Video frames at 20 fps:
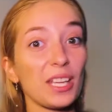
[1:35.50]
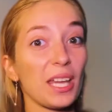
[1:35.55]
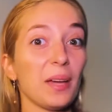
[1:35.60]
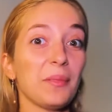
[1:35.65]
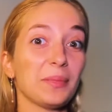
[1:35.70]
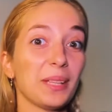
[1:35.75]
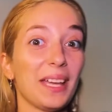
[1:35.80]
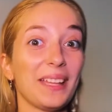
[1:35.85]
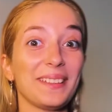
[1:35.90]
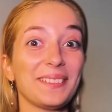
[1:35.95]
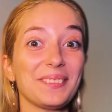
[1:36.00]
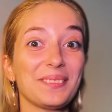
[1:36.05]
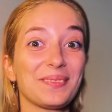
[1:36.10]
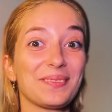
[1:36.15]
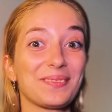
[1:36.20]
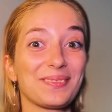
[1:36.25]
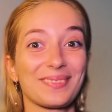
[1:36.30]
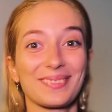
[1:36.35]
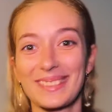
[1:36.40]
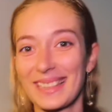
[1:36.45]
I'm done.
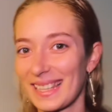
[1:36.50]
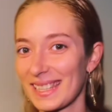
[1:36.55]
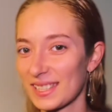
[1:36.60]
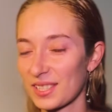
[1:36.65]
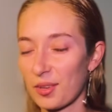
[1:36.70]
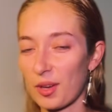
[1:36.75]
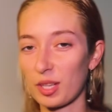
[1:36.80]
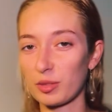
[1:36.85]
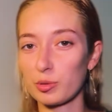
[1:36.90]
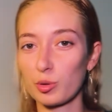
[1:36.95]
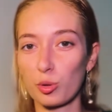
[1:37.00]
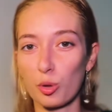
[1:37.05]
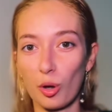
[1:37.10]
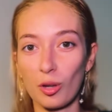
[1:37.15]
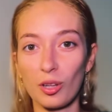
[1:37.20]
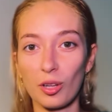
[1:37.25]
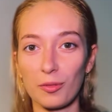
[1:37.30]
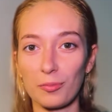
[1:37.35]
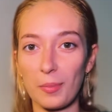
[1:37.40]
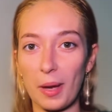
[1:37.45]
So I took
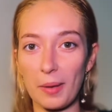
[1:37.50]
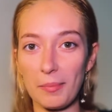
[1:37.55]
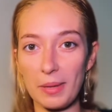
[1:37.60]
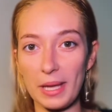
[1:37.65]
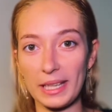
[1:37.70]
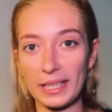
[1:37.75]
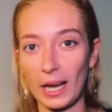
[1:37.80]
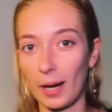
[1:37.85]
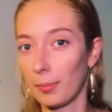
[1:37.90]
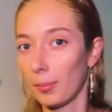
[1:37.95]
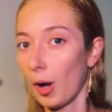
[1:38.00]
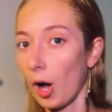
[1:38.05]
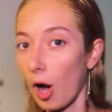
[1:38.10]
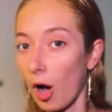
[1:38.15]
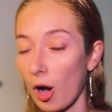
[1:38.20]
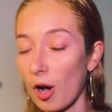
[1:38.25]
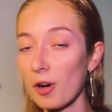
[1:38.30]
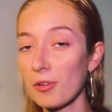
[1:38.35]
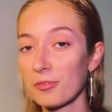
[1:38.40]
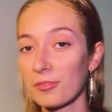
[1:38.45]
all of my makeup
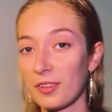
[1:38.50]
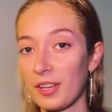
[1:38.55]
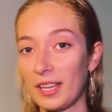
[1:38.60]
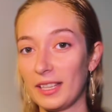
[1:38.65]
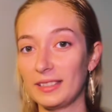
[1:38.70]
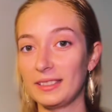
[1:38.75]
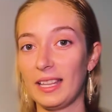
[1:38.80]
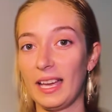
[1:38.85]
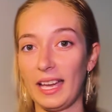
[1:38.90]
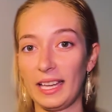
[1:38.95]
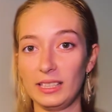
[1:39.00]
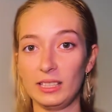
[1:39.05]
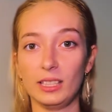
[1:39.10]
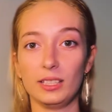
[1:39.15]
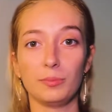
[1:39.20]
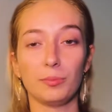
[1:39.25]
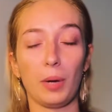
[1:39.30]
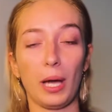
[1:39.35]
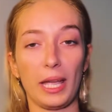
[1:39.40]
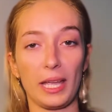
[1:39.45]
off and I did
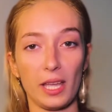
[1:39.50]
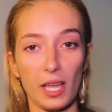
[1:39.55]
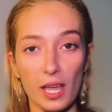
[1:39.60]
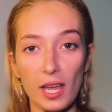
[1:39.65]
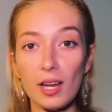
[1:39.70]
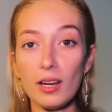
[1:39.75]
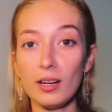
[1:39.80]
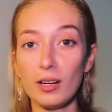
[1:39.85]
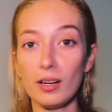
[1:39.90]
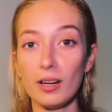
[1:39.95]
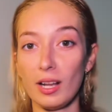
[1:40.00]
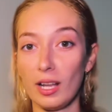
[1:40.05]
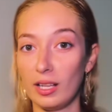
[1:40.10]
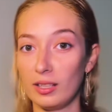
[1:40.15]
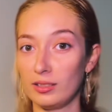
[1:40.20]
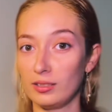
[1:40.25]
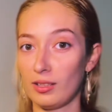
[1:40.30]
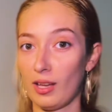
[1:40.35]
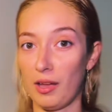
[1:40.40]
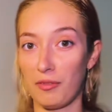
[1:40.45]
my hair,
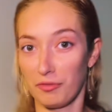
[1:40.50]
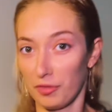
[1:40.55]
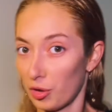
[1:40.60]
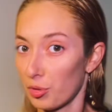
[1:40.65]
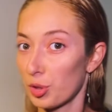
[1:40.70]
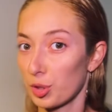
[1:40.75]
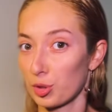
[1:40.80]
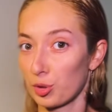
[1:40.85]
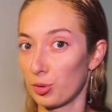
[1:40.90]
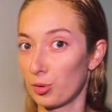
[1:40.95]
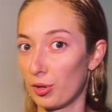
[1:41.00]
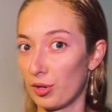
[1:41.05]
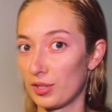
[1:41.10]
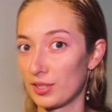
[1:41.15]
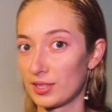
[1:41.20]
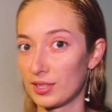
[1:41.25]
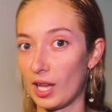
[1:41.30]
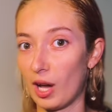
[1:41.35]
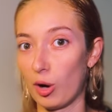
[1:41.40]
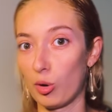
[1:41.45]
and I'm very
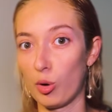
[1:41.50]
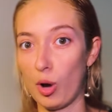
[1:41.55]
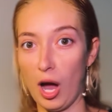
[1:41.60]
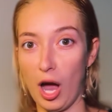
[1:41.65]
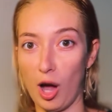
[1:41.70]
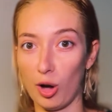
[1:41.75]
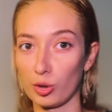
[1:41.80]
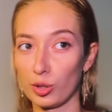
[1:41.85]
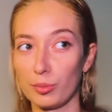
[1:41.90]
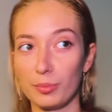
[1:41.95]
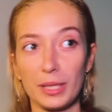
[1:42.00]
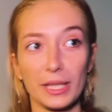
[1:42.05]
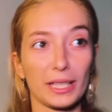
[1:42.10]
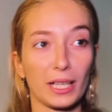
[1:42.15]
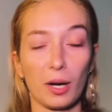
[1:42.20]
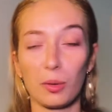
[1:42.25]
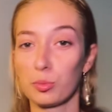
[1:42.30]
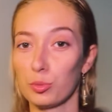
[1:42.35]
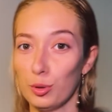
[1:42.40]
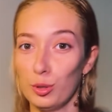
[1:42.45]
curious now how the
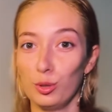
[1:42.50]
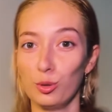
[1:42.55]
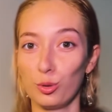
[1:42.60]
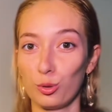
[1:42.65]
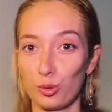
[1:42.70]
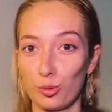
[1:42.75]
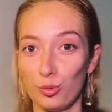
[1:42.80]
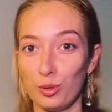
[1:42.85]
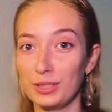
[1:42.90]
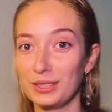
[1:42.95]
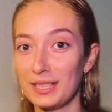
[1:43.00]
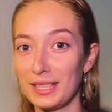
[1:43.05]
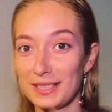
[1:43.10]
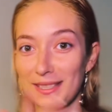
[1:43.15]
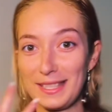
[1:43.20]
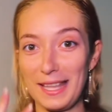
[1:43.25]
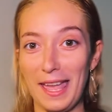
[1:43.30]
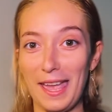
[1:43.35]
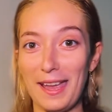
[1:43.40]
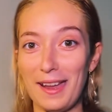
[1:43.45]
makeup will look with this
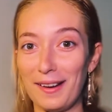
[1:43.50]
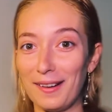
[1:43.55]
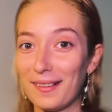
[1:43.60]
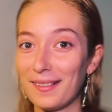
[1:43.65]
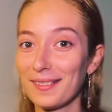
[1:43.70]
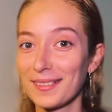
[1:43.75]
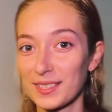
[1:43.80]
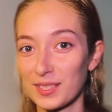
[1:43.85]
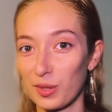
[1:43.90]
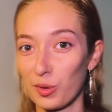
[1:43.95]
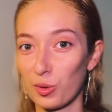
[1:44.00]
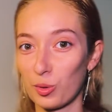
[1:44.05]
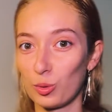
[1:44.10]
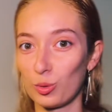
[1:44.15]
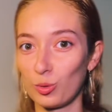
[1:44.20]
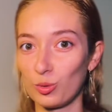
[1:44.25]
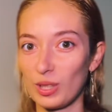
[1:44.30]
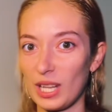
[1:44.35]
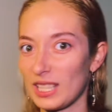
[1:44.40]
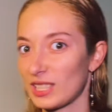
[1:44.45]
hair, so
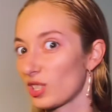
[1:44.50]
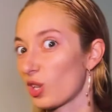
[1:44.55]
let's